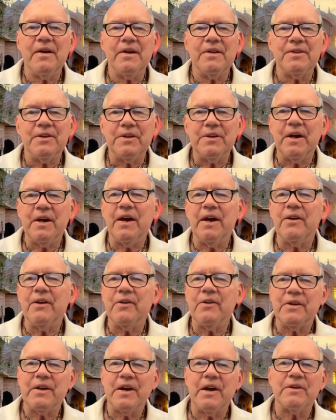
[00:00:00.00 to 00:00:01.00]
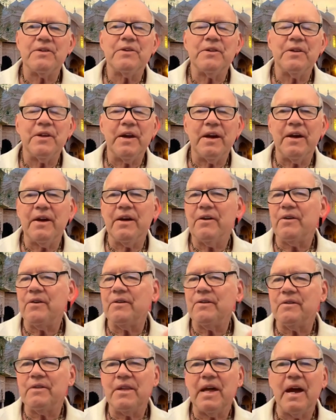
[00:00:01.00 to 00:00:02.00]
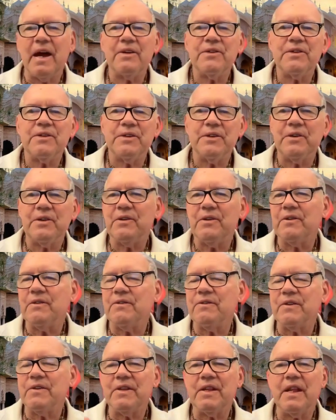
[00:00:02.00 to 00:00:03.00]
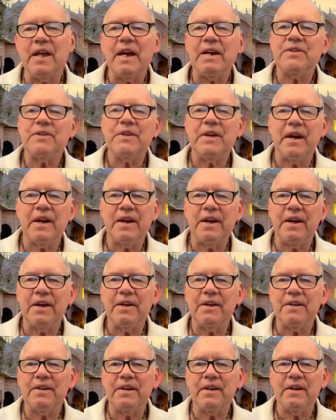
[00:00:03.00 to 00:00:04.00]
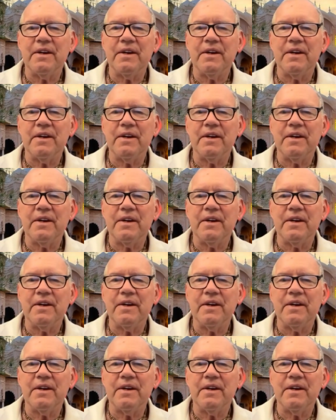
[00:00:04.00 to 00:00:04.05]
today or yesterday or last year or for the last decade,